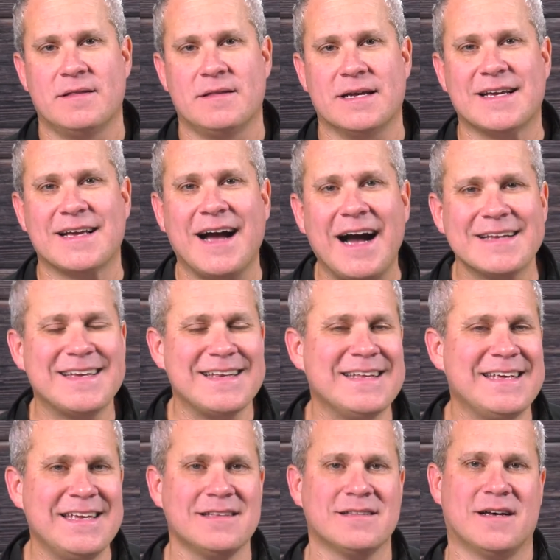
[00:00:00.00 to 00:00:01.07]
that God can
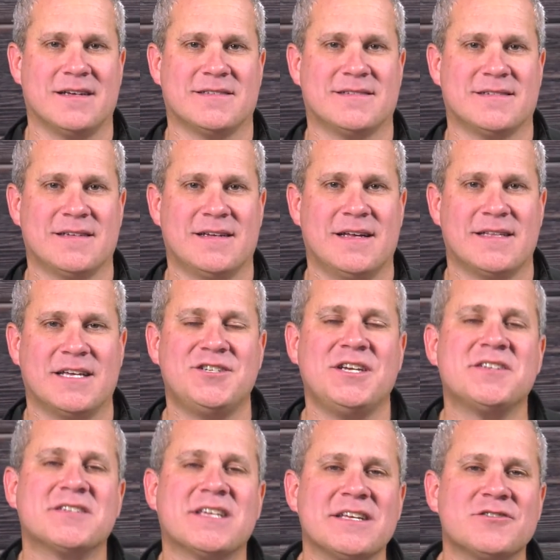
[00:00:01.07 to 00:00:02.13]
heal us, that
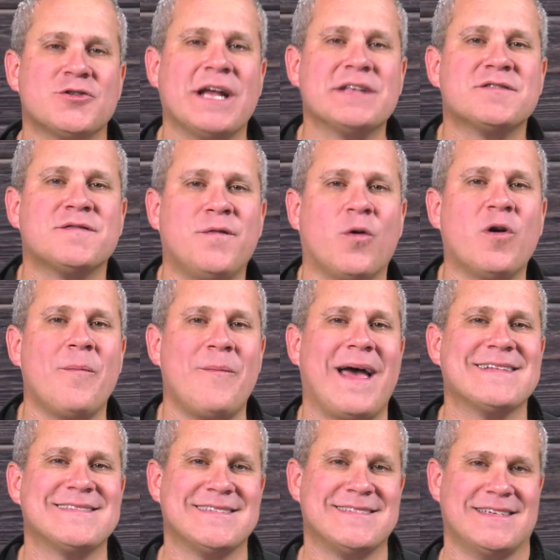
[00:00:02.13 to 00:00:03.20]
Jesus can transform
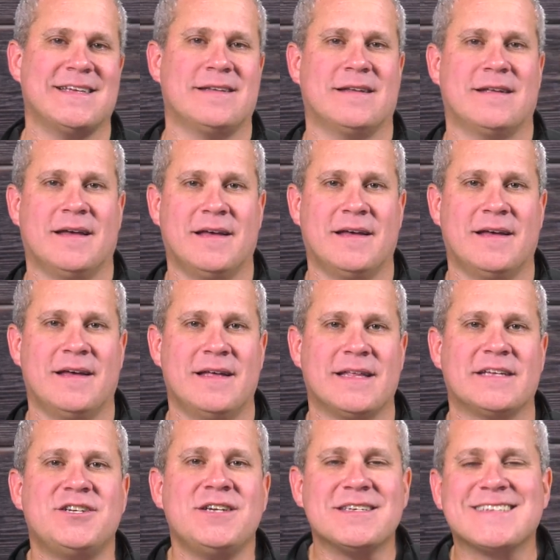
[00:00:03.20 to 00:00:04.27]
that sin,
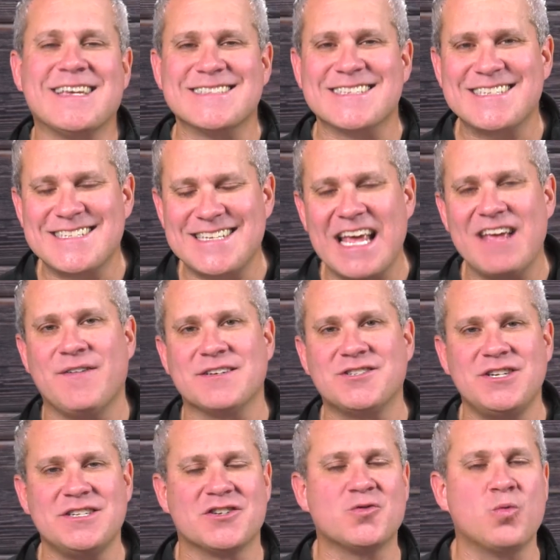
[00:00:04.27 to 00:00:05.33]
that Jesus can save us,
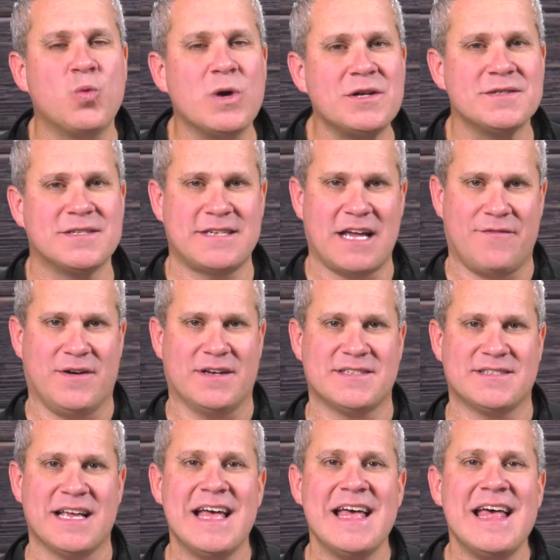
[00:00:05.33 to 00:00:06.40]
Jesus will save
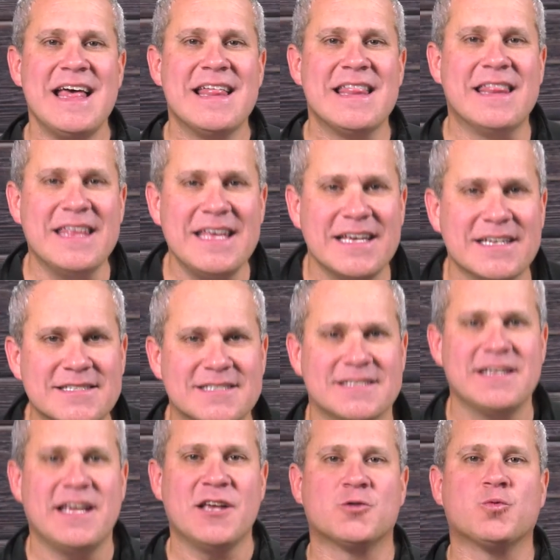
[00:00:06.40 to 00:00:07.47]
us.
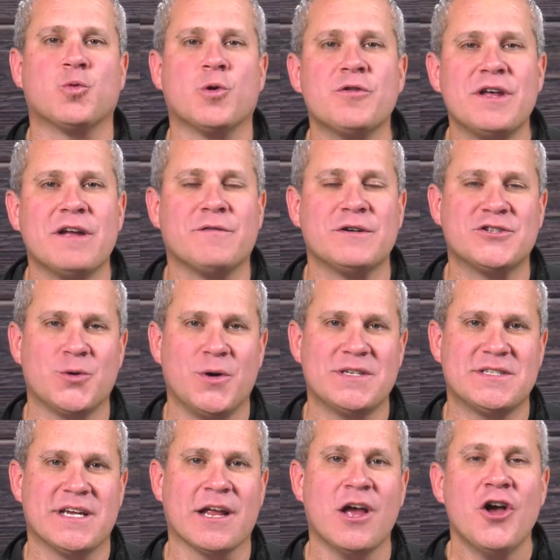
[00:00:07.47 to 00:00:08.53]
This is worthy of
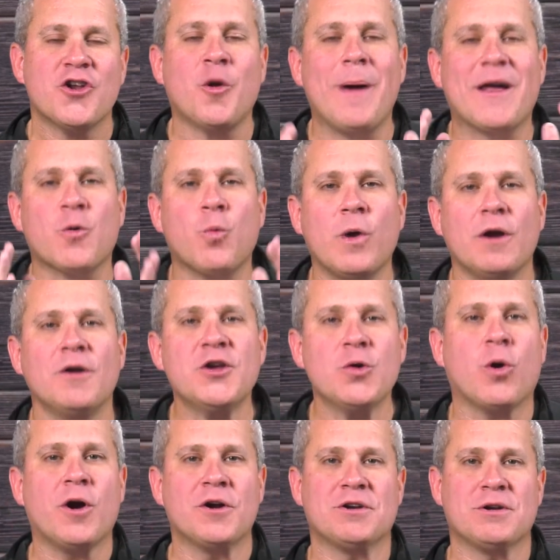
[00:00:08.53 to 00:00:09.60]
rejoicing. No matter where
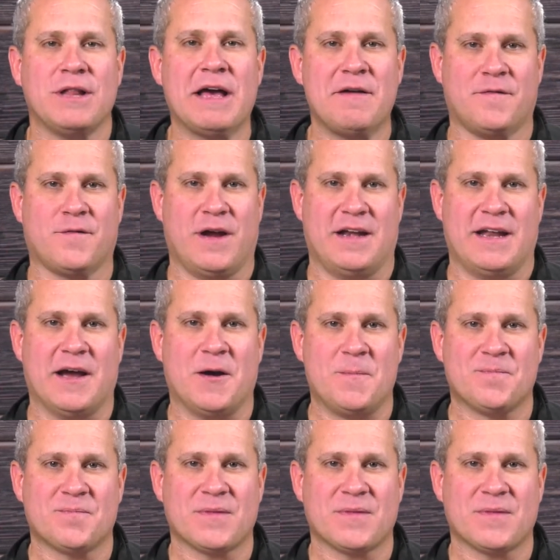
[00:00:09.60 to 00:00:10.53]
you are in your life right now,